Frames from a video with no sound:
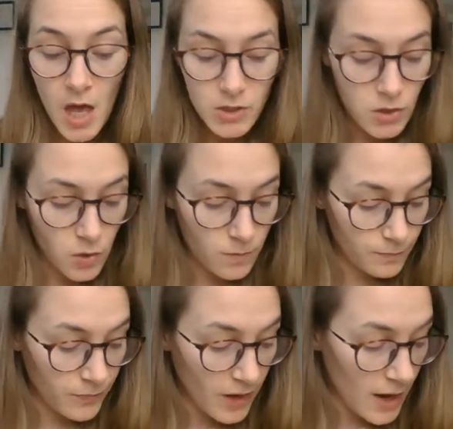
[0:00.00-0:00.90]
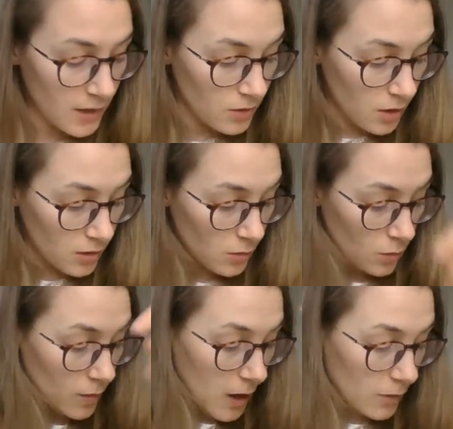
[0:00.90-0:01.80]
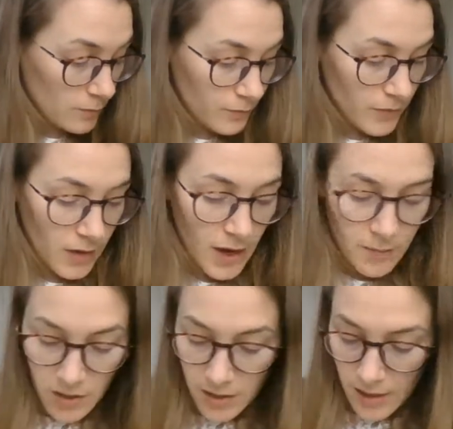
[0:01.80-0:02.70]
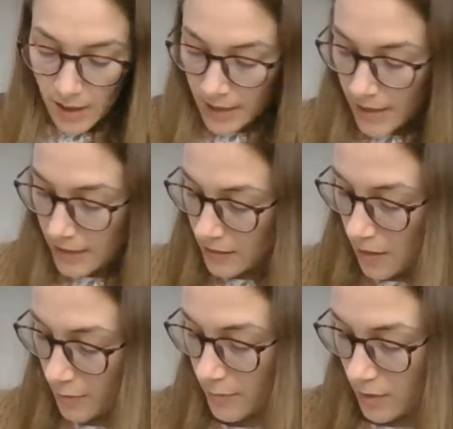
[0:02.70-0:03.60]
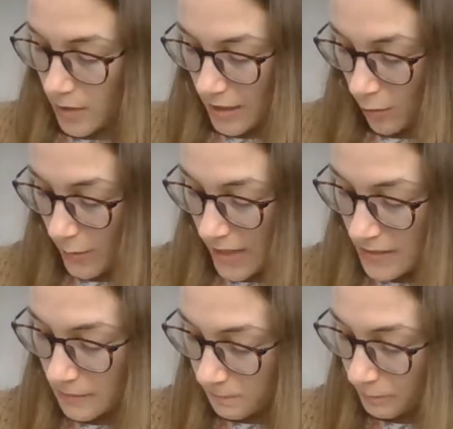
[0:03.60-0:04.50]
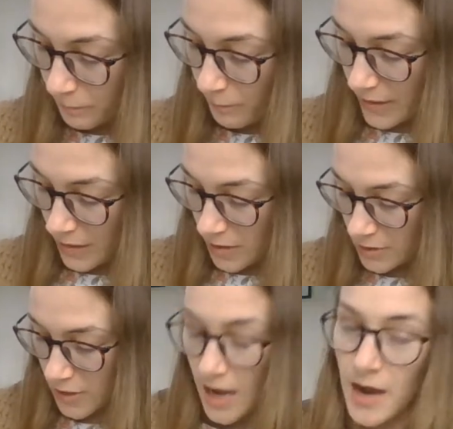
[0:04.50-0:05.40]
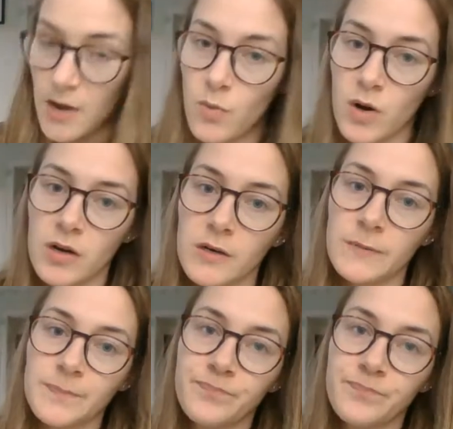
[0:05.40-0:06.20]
So I thought, well, I'm gonna add it up a little bit because I wanna